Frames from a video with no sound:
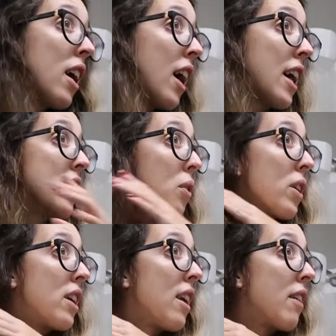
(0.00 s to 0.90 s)
I don't
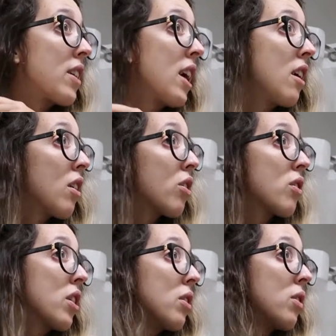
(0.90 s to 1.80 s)
want to navigate
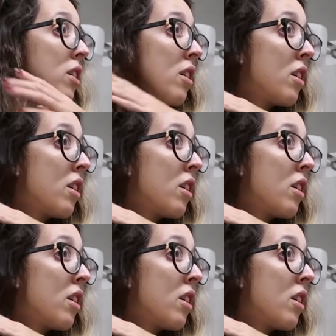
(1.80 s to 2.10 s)
through